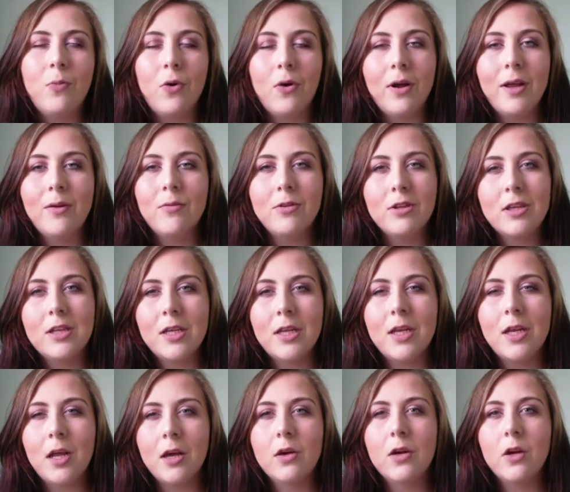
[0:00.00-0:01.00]
but it was still
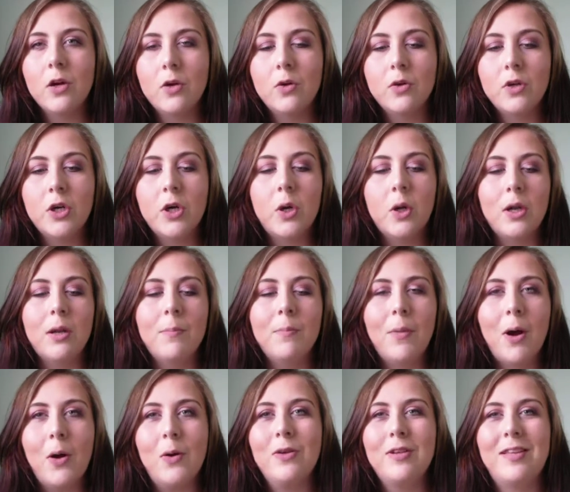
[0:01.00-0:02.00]
like a good haul, and
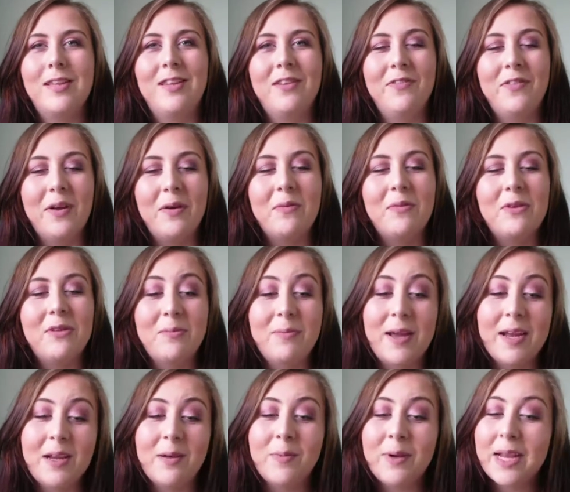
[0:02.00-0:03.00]
most of it was
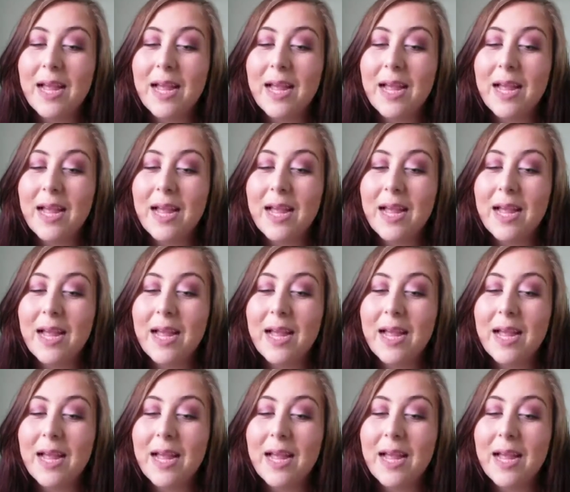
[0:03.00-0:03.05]
Makeup